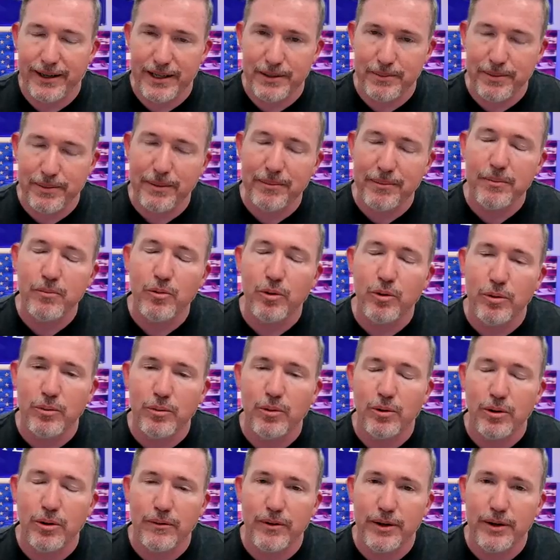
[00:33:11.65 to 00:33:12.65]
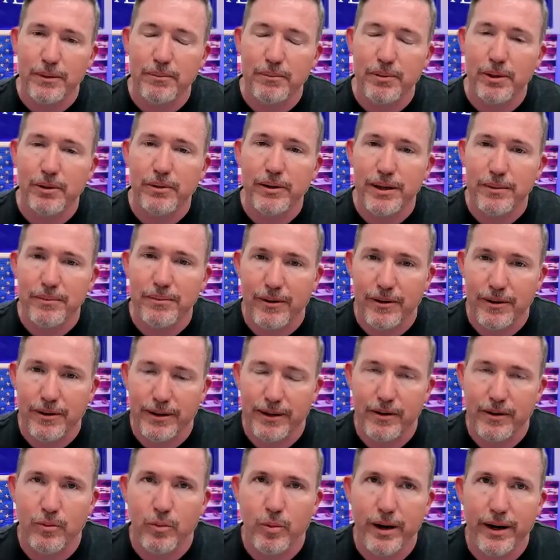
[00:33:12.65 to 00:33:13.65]
It's becoming more and more of an employee
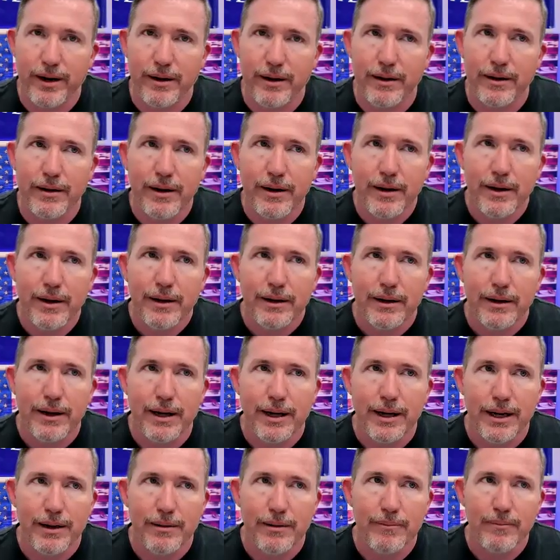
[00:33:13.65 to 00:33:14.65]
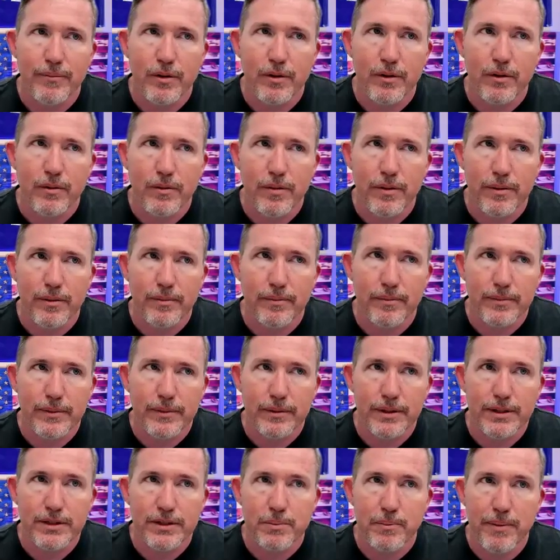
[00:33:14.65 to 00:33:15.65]
market where
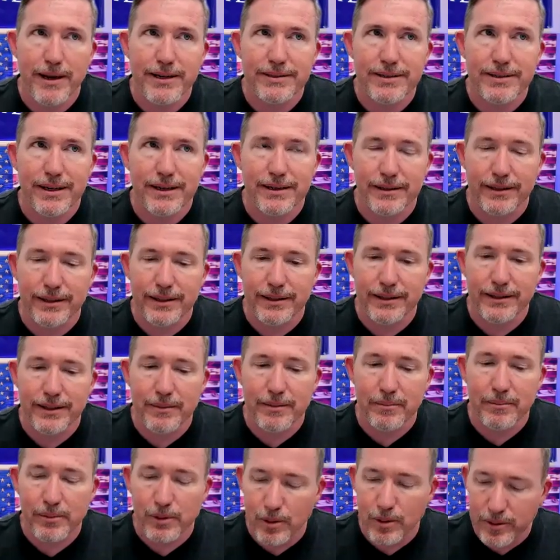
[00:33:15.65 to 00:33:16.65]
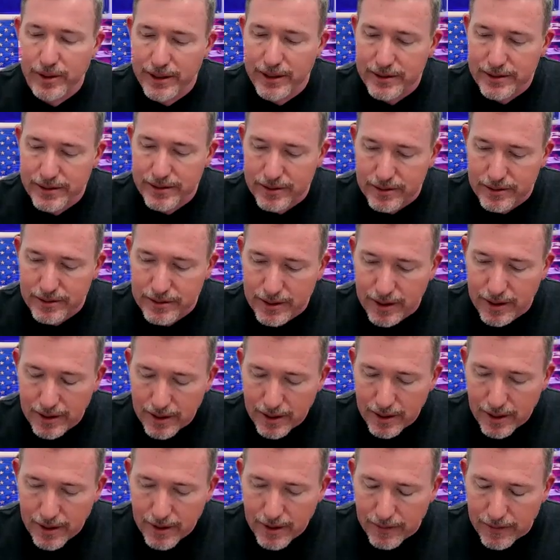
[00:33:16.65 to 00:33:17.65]
it's basically employees. There's
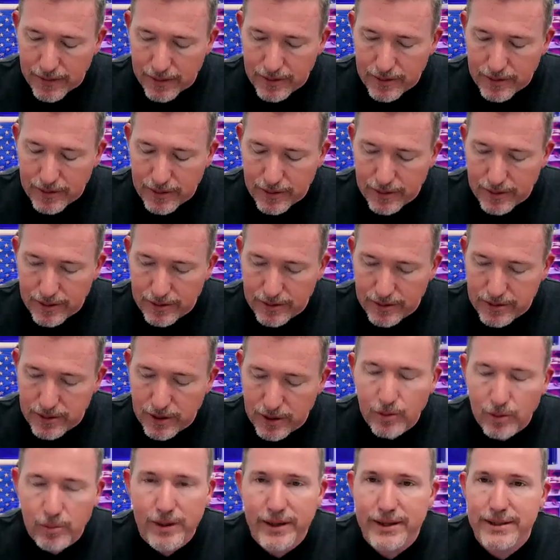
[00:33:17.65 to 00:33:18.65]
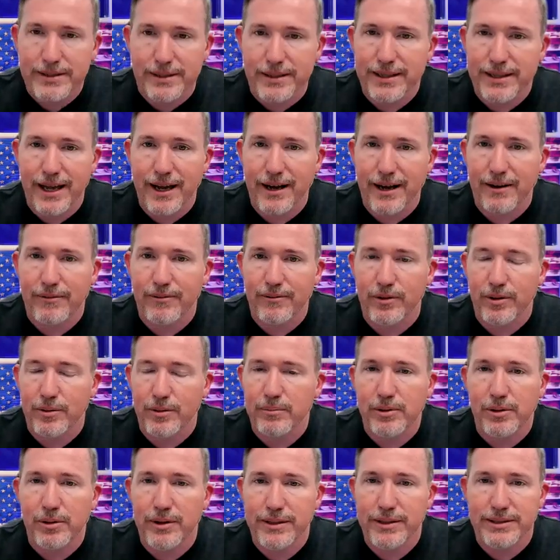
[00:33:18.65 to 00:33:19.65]
no reason now for
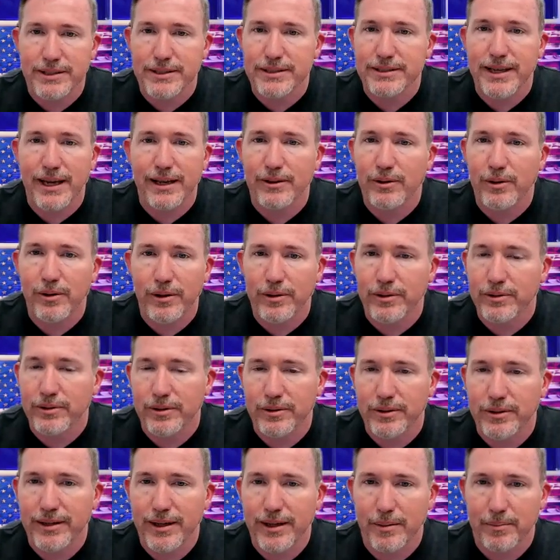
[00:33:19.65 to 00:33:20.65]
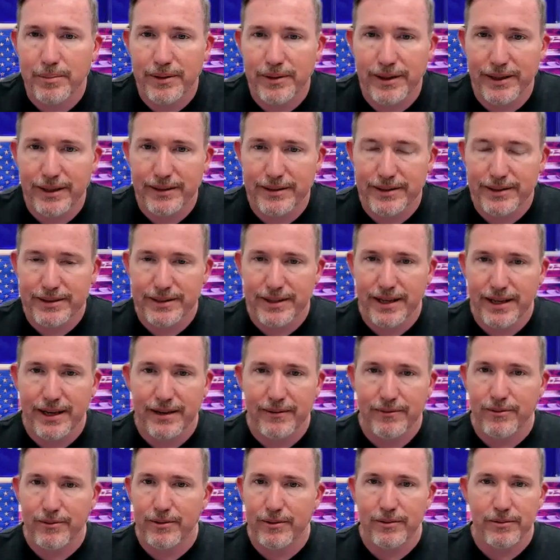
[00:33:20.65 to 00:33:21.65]
employees to stay loyal to a company and to stay
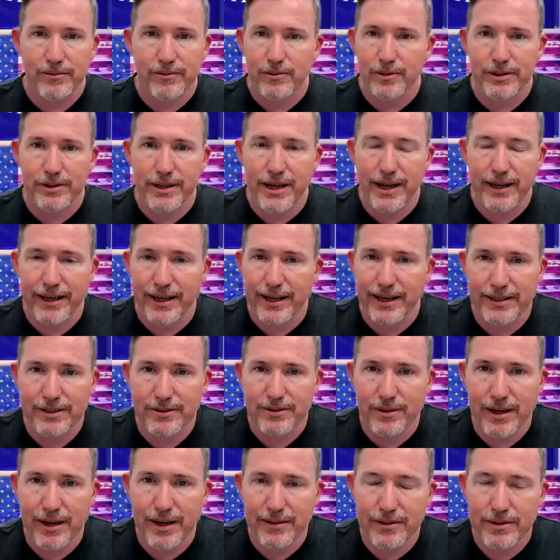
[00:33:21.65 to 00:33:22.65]
for decades, right?